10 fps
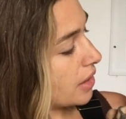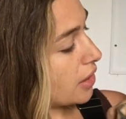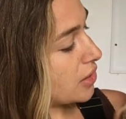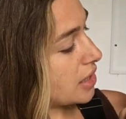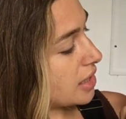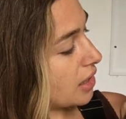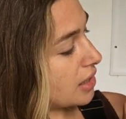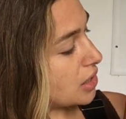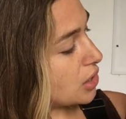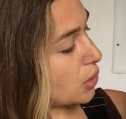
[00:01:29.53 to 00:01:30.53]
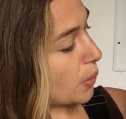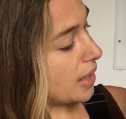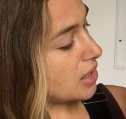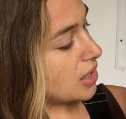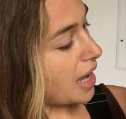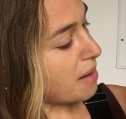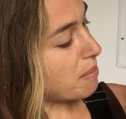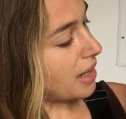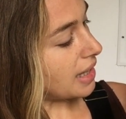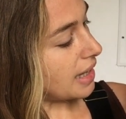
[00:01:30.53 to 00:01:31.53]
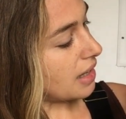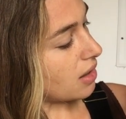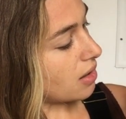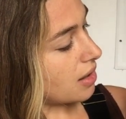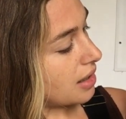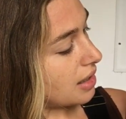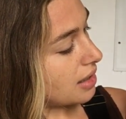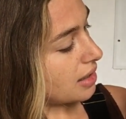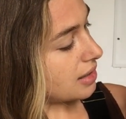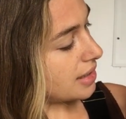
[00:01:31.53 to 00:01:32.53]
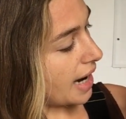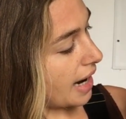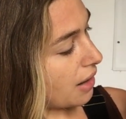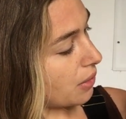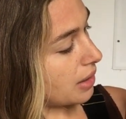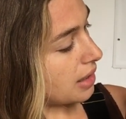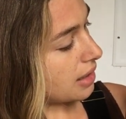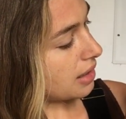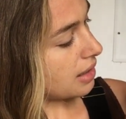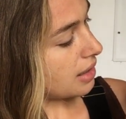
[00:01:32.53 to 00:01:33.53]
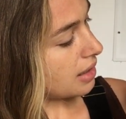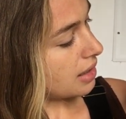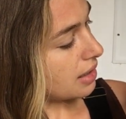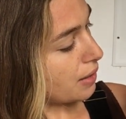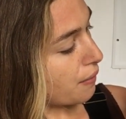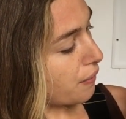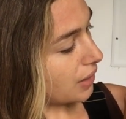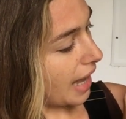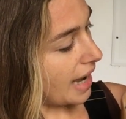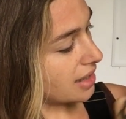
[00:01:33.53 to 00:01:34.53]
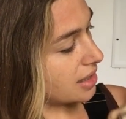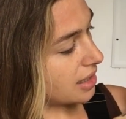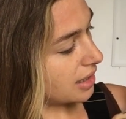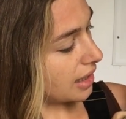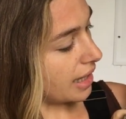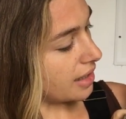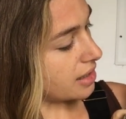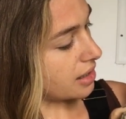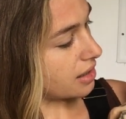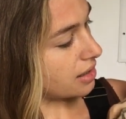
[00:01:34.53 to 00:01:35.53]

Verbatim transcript: you're just gonna squish that billet down flat, like